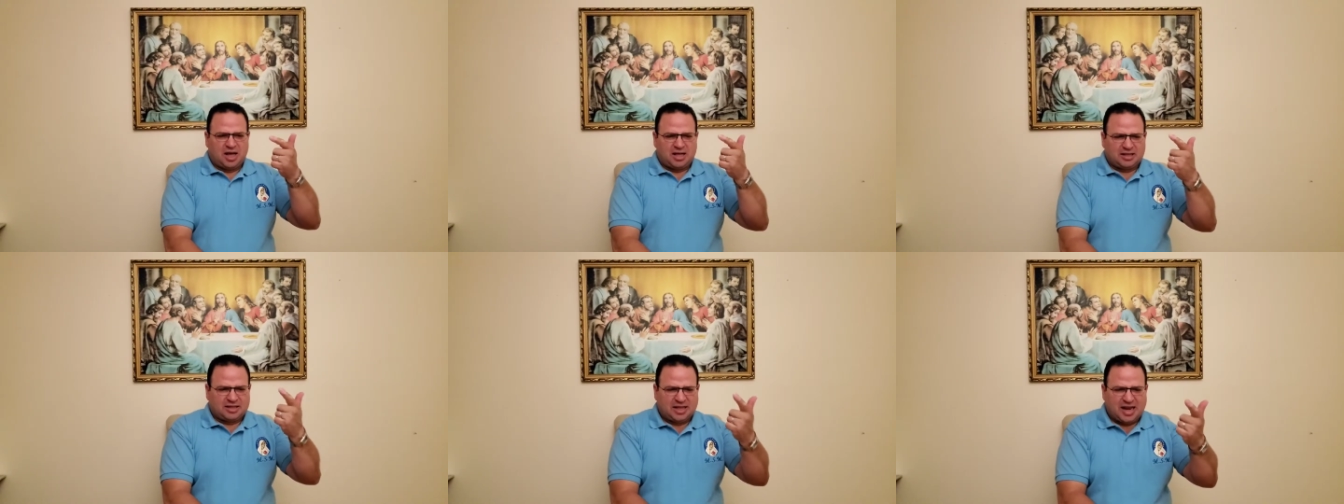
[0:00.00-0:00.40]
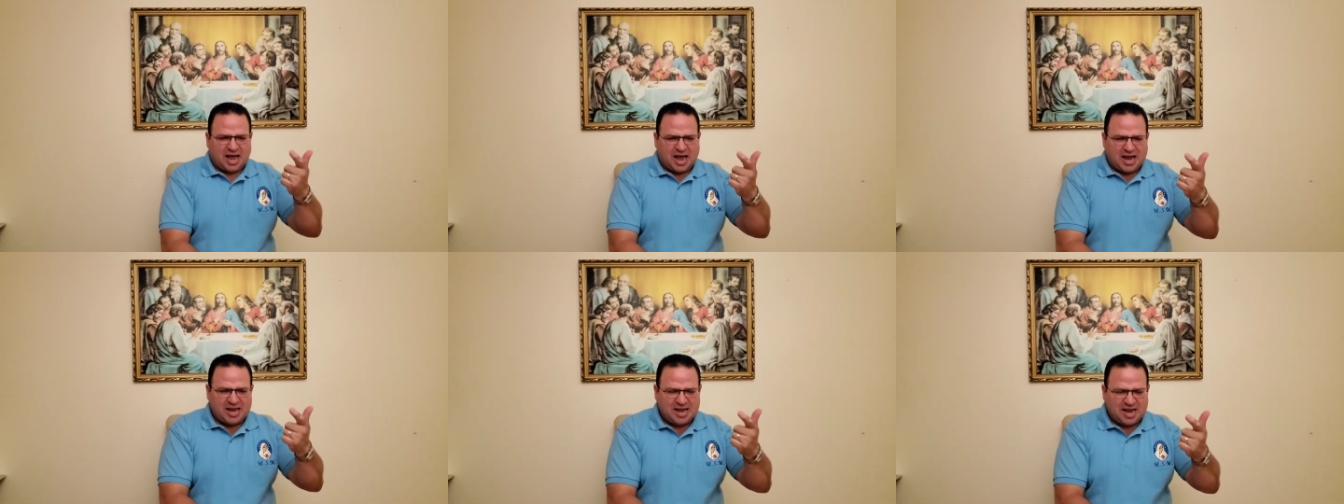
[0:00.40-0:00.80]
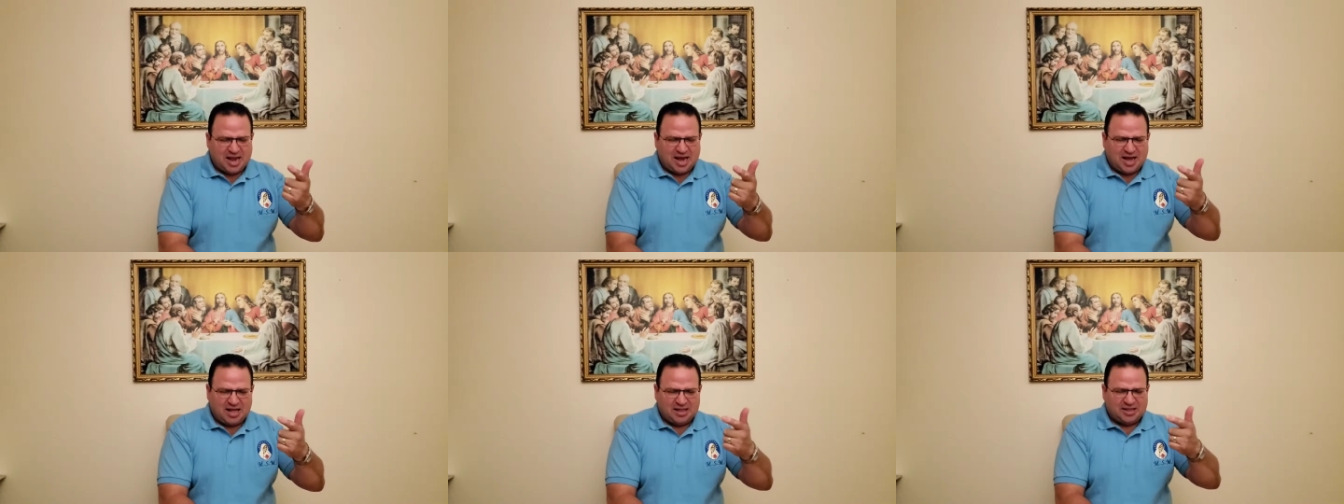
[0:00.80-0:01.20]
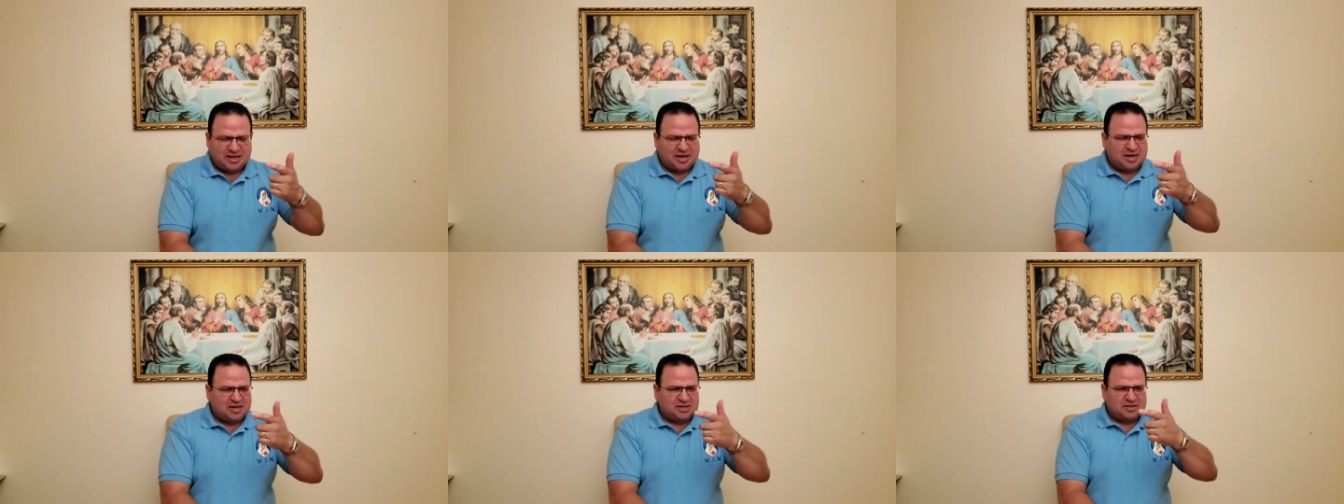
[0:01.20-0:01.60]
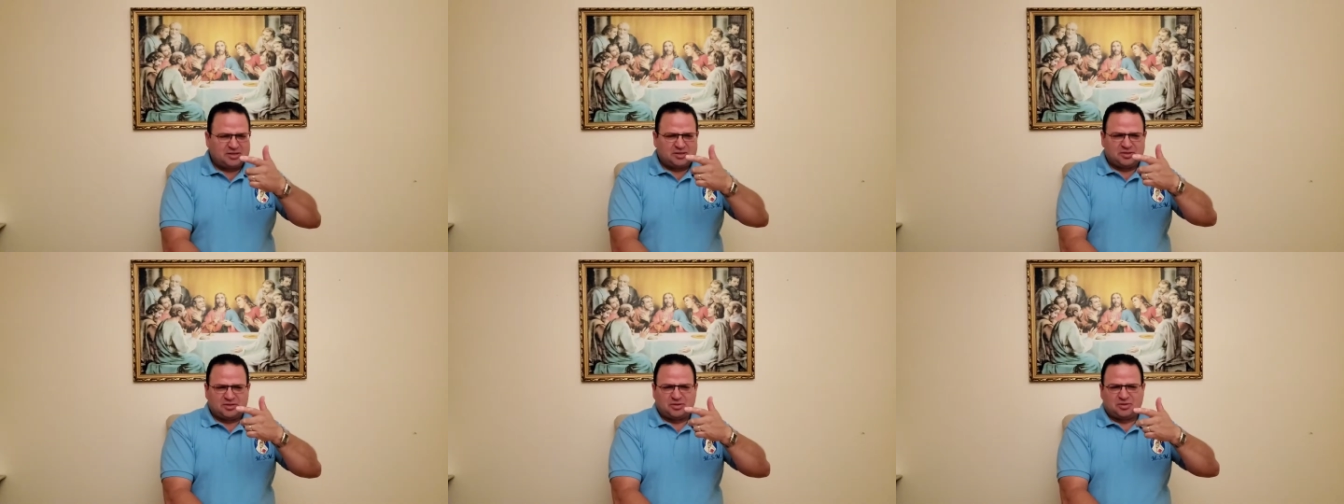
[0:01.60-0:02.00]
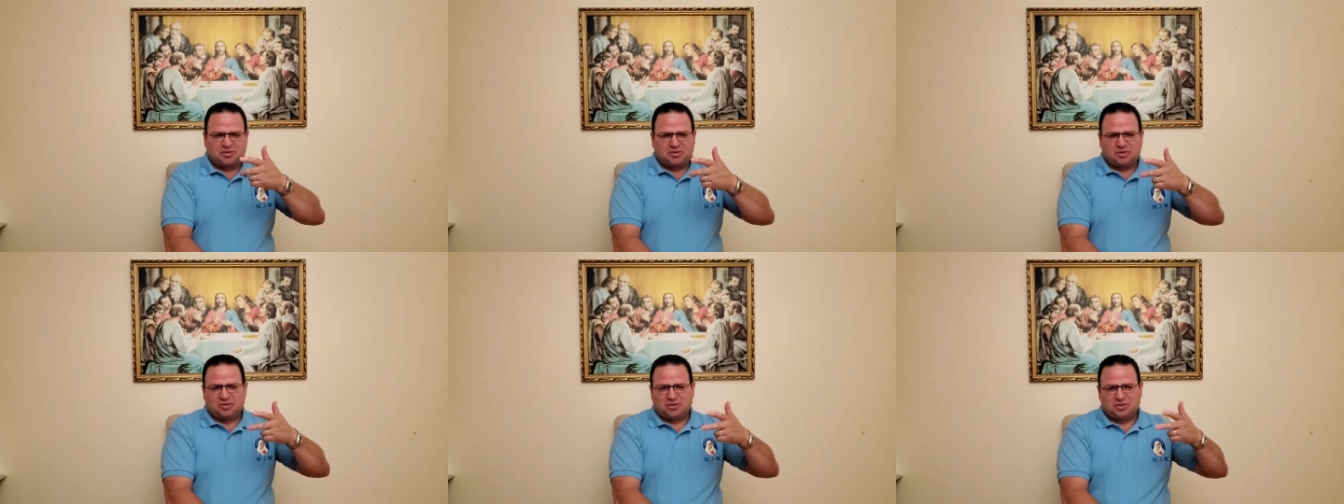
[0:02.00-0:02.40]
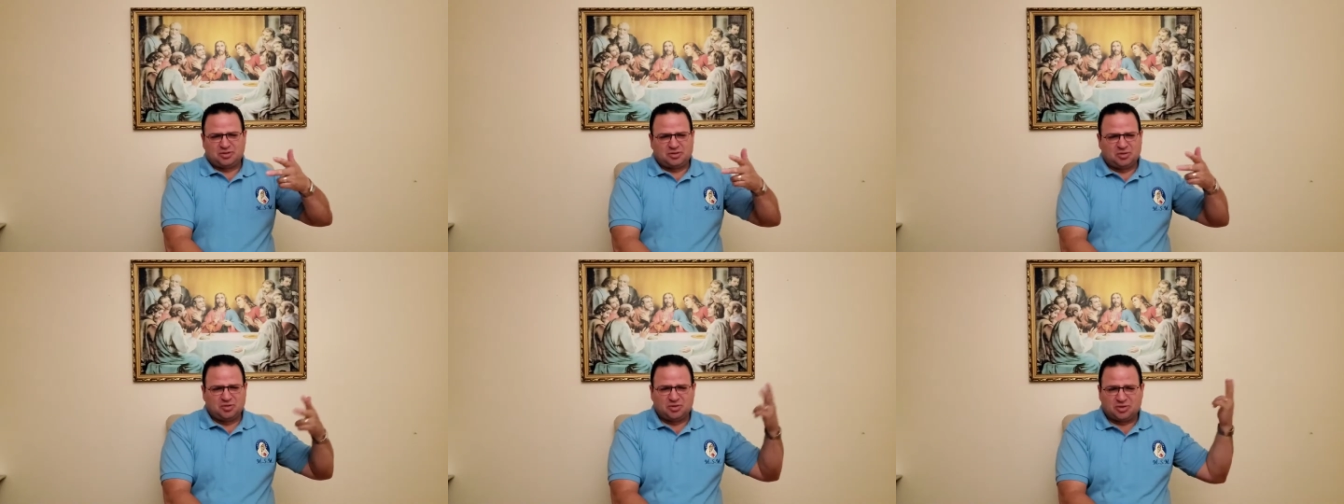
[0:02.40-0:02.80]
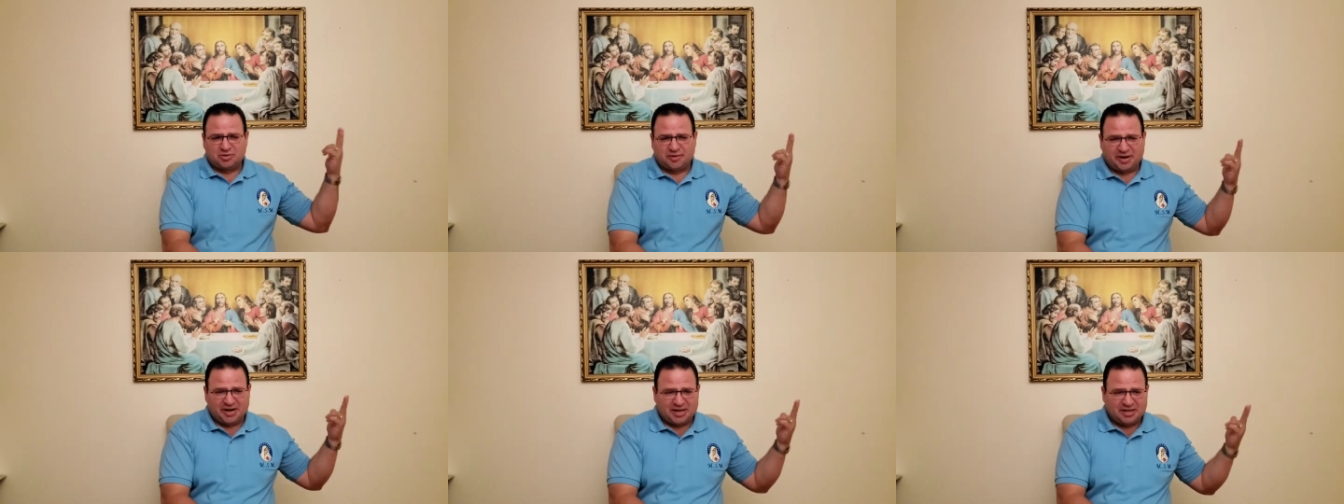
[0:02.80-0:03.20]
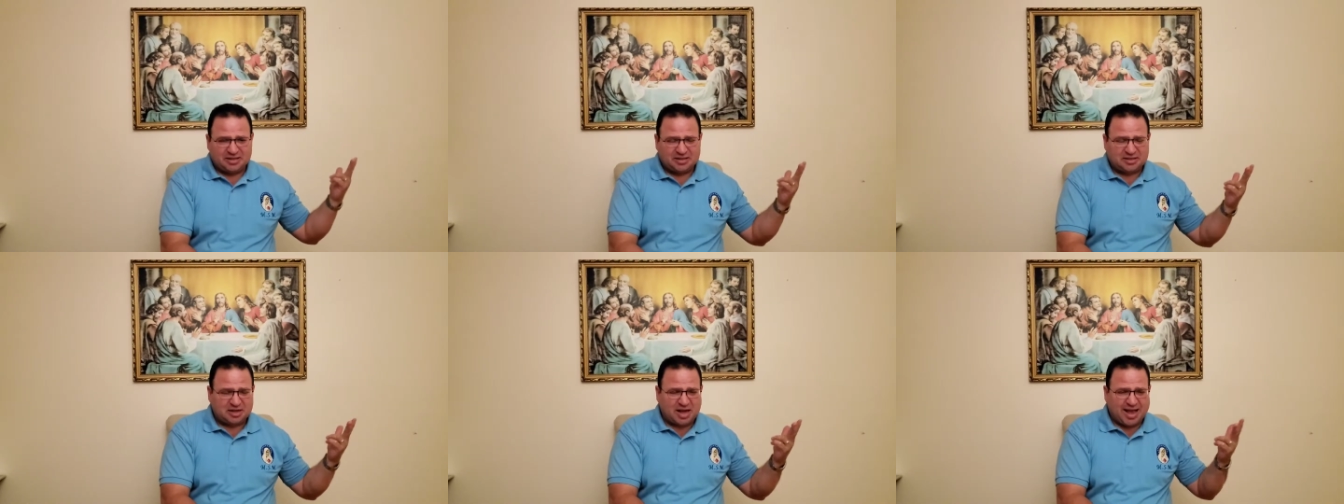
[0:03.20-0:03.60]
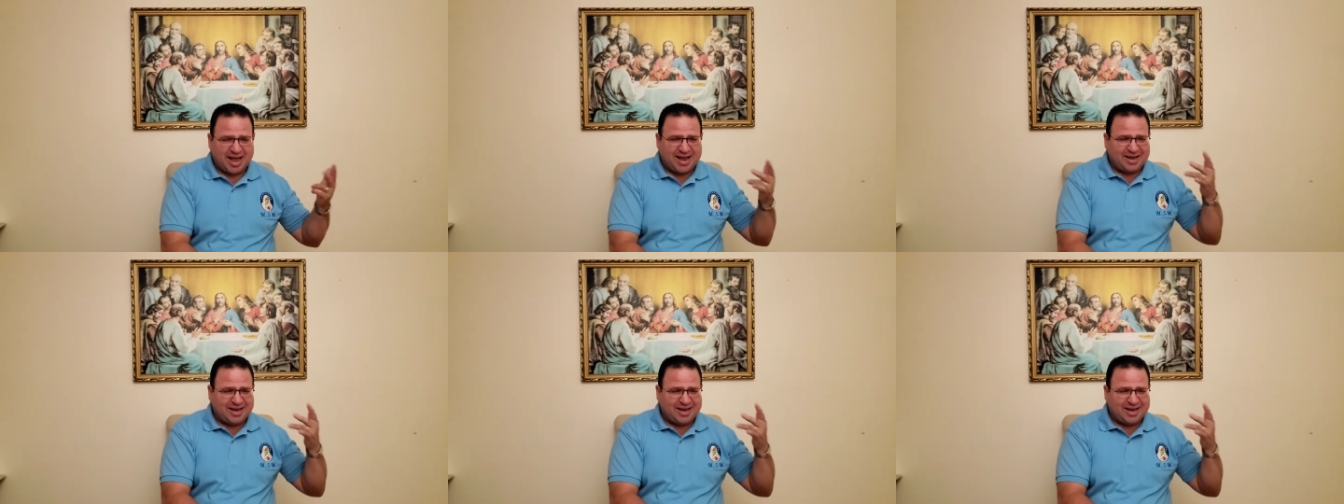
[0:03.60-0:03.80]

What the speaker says: Atalaya, there's Lutherans,